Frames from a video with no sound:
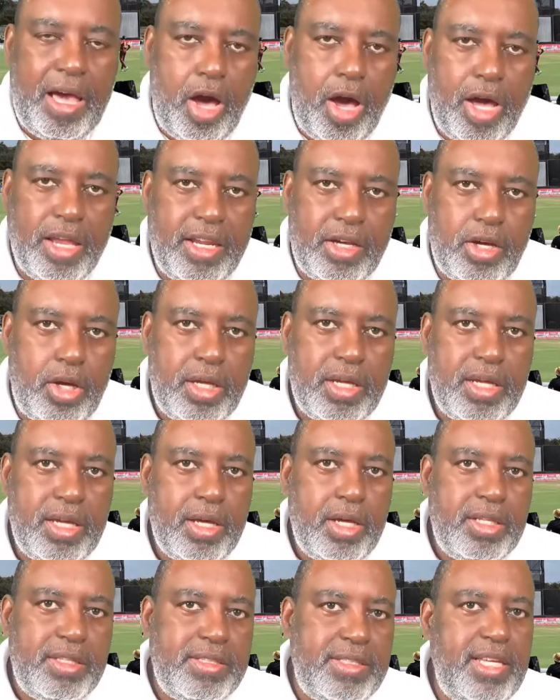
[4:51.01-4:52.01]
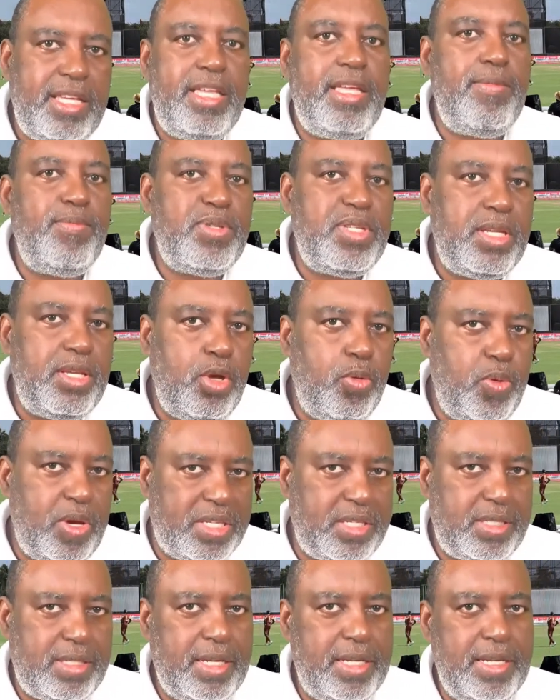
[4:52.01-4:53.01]
other teams in the
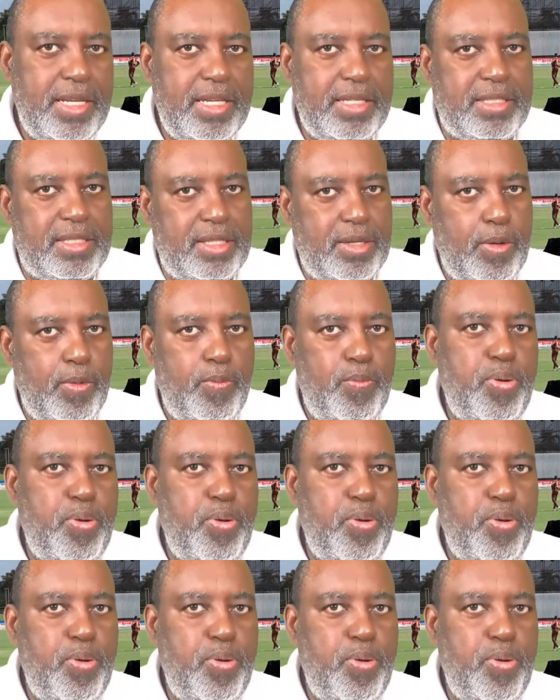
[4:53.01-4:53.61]
West Indies,